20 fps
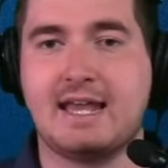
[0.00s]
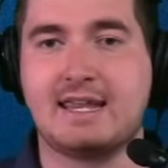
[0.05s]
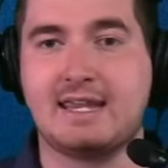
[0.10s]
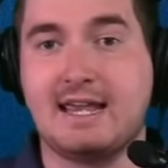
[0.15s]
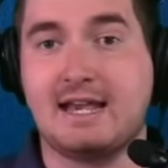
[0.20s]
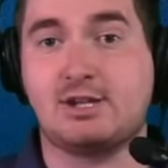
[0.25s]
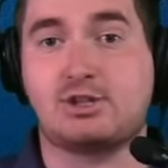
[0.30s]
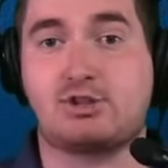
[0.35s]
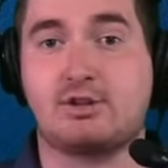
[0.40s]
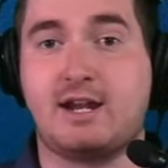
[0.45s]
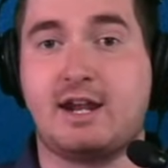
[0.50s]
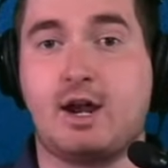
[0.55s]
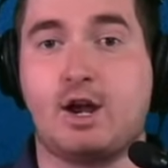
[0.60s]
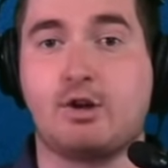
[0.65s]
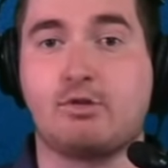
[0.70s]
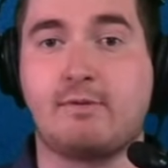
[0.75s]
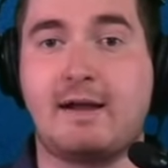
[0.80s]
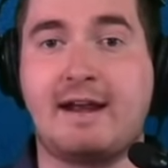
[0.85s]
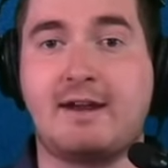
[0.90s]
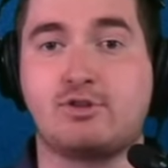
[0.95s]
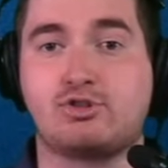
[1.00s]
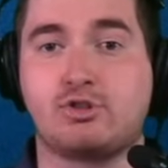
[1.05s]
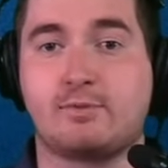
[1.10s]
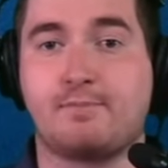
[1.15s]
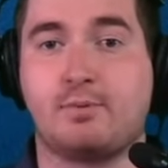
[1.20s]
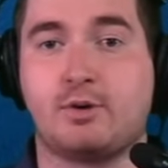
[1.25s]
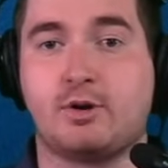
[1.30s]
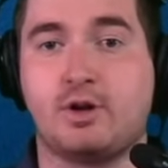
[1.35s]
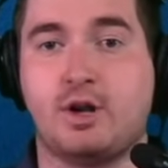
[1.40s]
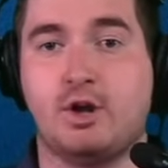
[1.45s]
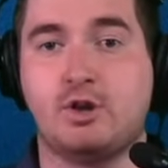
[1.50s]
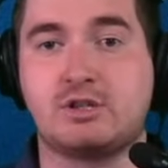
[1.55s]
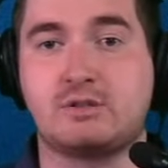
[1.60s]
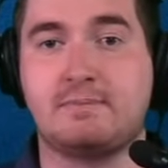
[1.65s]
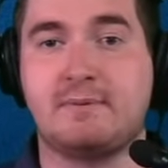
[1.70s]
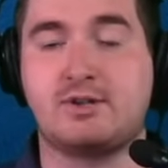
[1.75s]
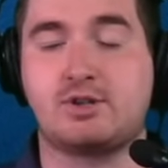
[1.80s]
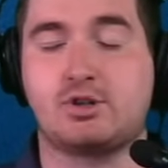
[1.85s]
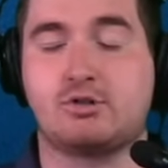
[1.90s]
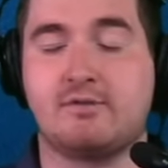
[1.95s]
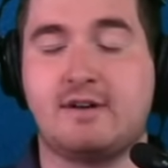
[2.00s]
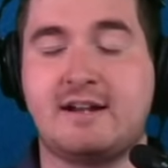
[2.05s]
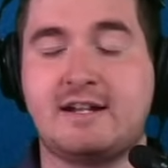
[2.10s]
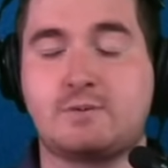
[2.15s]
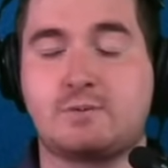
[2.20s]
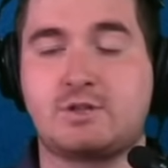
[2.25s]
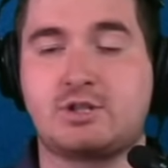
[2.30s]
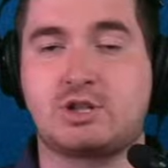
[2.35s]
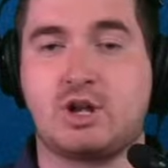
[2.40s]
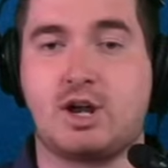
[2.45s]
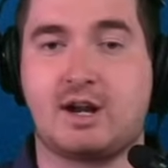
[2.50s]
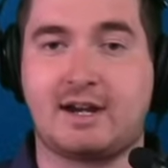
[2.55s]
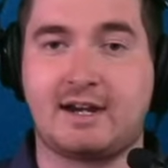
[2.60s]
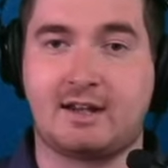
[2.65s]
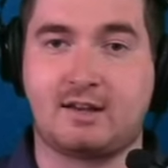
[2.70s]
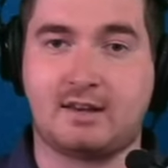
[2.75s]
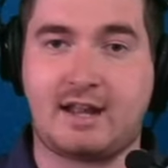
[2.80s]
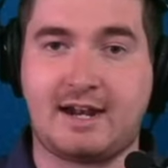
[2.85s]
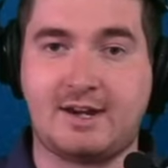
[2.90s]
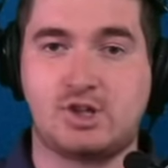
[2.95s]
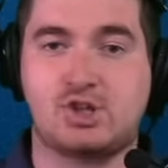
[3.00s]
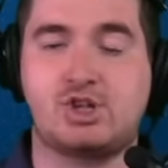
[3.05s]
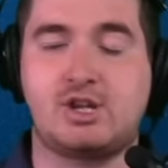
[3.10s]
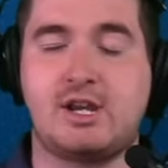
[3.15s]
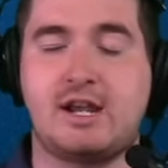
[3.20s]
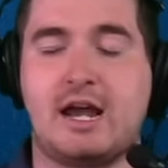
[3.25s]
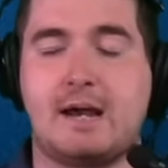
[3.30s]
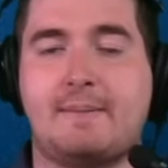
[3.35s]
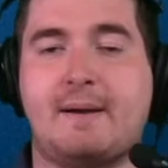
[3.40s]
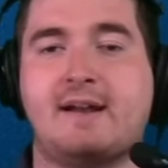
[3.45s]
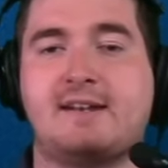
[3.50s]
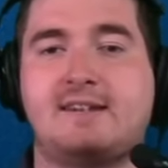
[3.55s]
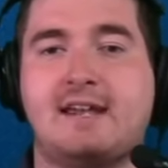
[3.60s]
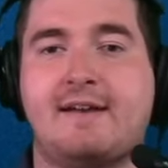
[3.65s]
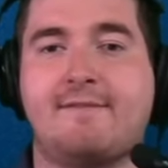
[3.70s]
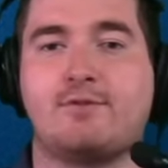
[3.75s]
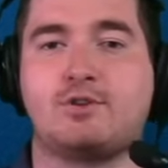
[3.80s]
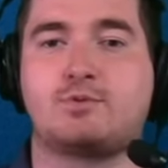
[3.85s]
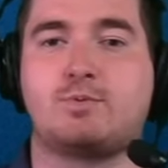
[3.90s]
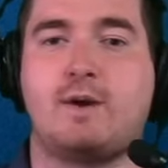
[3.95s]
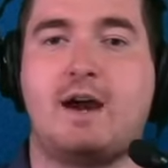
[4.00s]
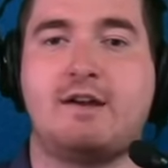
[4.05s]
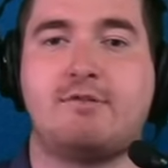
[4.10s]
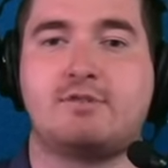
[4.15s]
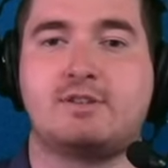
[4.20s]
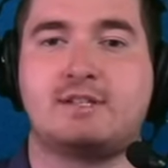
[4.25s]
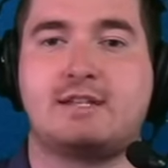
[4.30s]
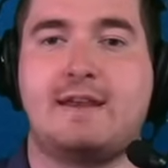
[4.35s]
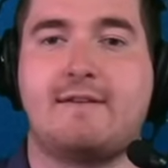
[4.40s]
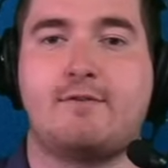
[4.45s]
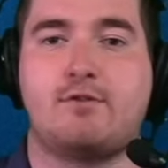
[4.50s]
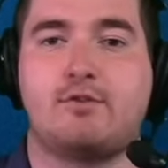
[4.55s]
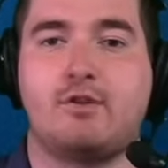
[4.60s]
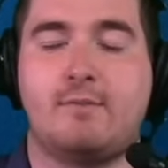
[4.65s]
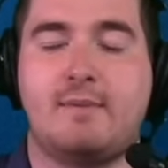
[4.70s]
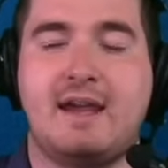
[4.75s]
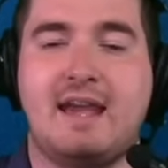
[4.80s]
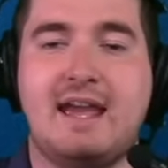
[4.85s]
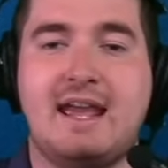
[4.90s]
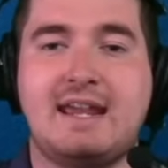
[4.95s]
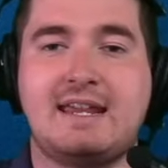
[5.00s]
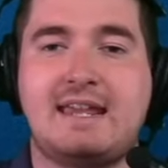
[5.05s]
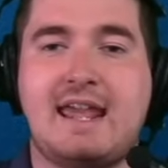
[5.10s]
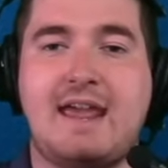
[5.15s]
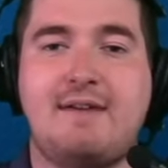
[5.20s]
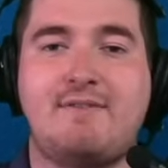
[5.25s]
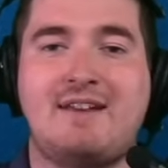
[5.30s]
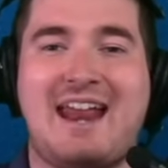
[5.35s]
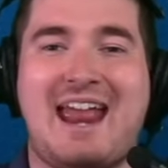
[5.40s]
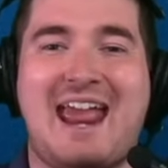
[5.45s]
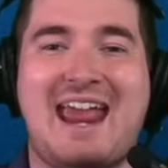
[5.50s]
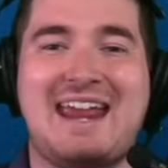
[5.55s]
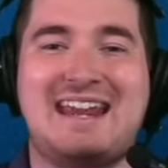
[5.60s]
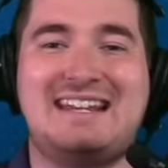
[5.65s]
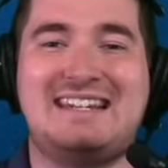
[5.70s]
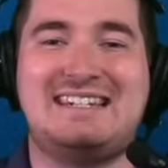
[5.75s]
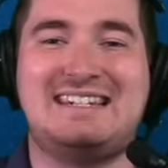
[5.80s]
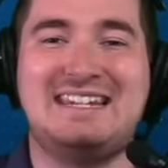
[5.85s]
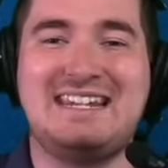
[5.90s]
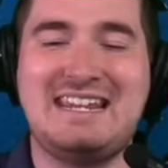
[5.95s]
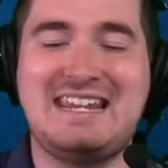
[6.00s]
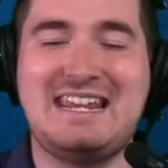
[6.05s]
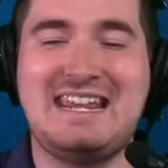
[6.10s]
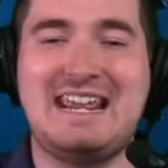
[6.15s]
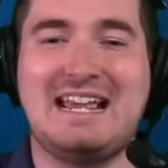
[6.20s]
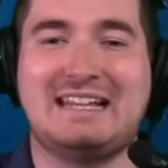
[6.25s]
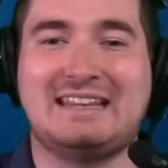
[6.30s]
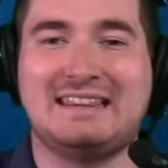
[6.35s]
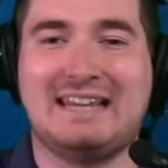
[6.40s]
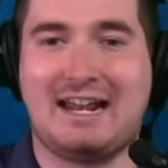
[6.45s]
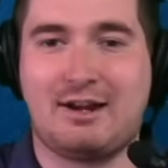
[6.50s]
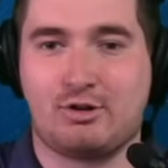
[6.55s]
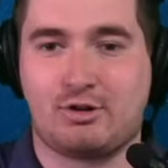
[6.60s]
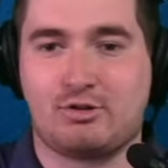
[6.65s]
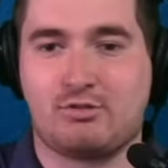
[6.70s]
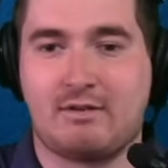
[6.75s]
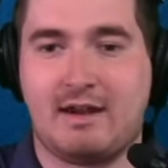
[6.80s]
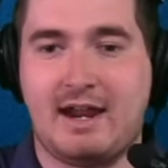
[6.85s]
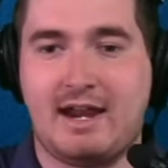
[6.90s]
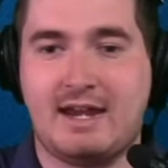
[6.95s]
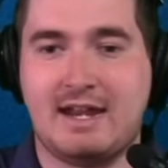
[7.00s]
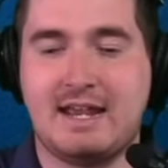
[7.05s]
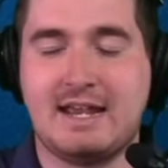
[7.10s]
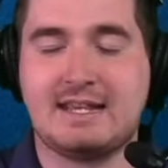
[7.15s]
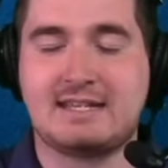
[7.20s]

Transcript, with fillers: Yesterday, our Raiders report host Mitchell Renz was talking a lot of shit about Denver's wide receiver room, gave it a D letter grade.